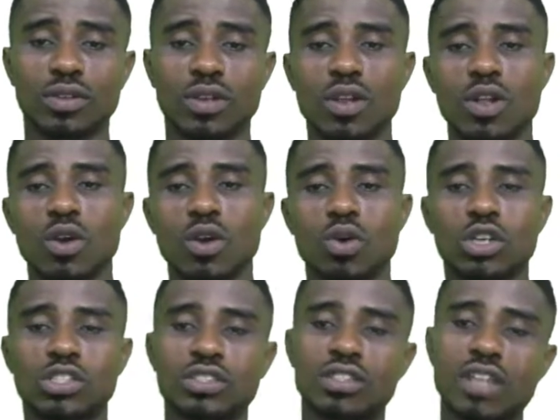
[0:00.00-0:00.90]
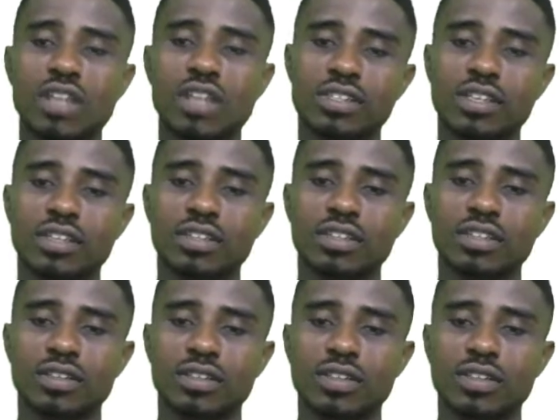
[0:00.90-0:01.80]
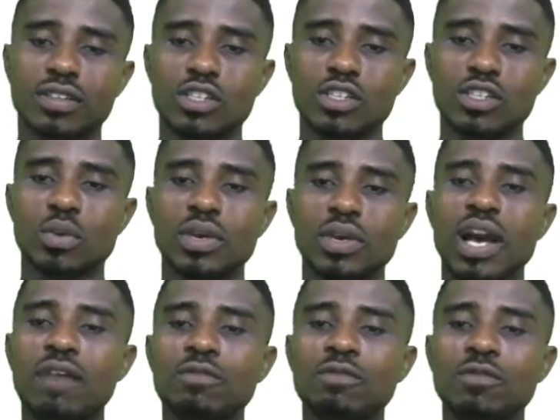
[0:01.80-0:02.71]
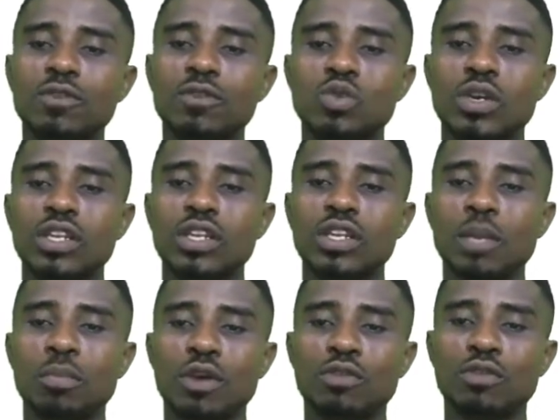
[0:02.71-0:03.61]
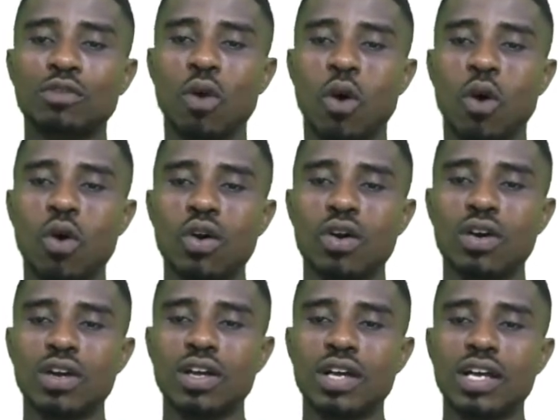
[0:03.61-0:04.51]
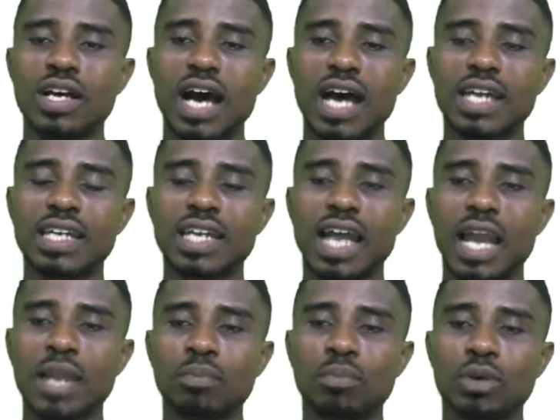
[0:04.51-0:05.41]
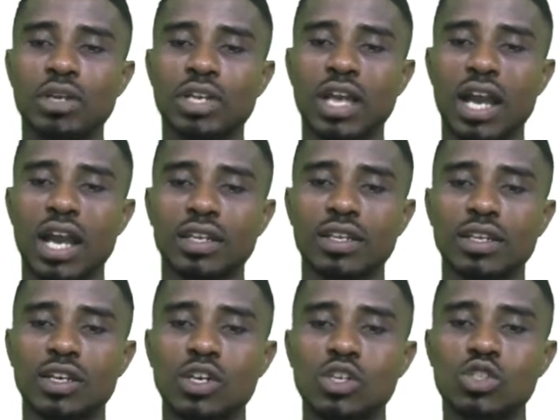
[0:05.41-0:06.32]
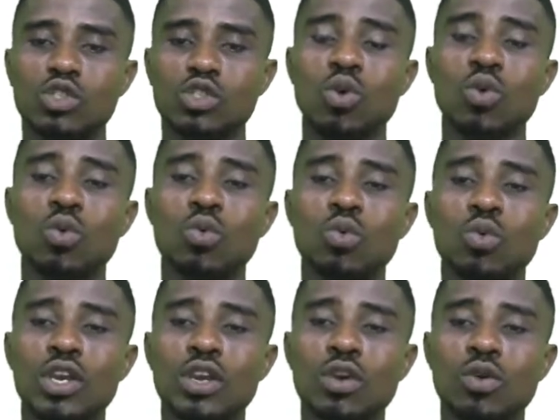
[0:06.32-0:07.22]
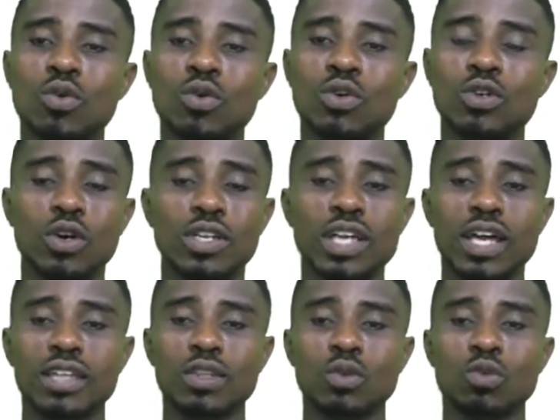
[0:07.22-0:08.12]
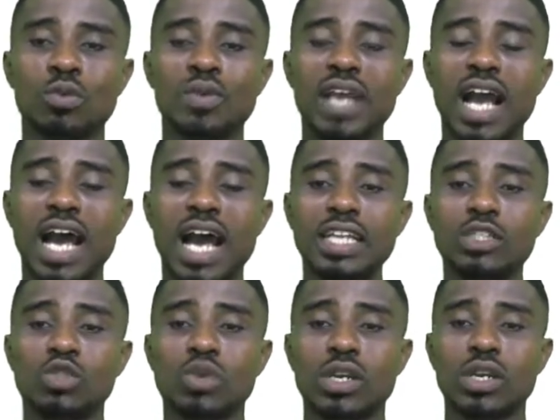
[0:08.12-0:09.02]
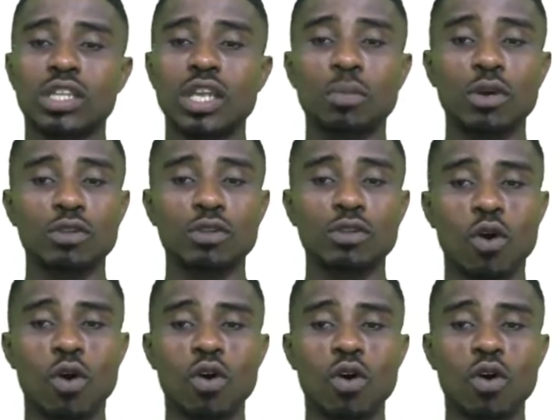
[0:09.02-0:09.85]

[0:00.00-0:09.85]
Question 13. So we have 23.4 and 9.9. So we know that we'll be adding 23.4